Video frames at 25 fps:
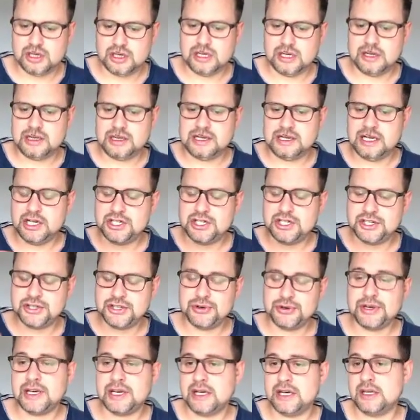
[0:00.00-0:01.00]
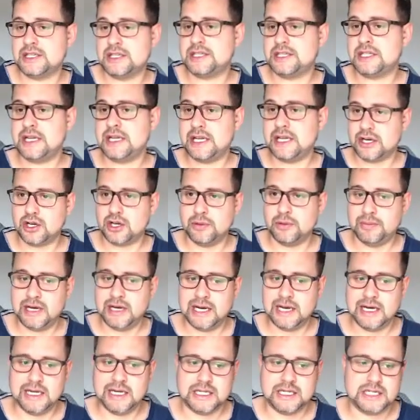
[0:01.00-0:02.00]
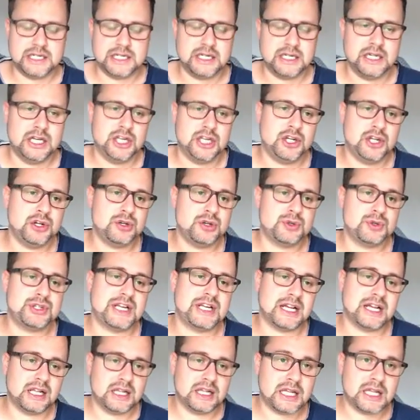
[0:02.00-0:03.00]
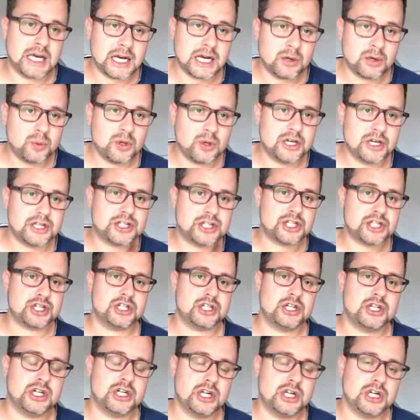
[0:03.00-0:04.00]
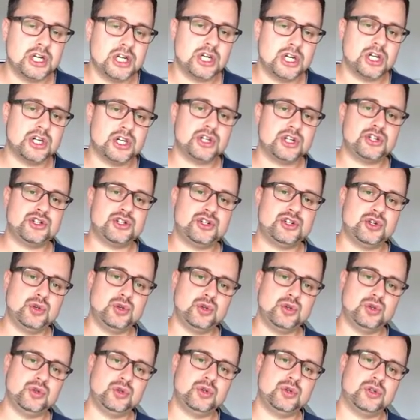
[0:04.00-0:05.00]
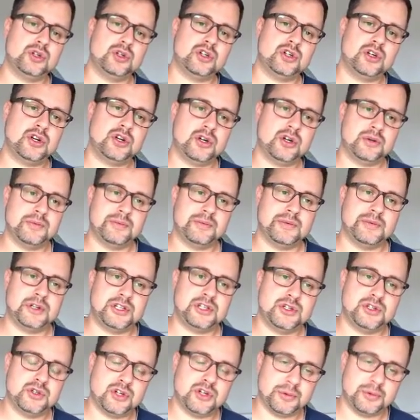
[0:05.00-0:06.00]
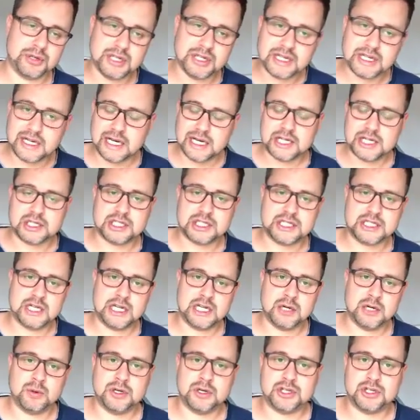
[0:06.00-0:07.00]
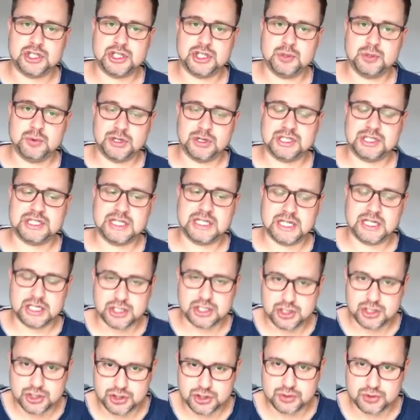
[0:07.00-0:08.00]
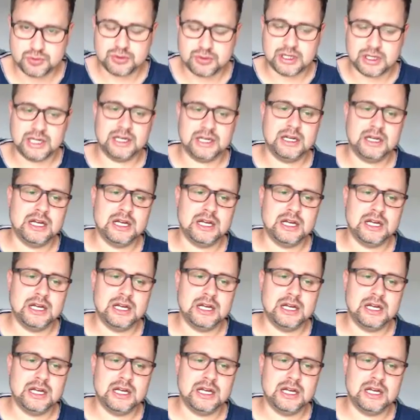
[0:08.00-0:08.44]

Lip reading: issuing a Stata command, you're using language to communicate to Stata what you want Stata to do, right?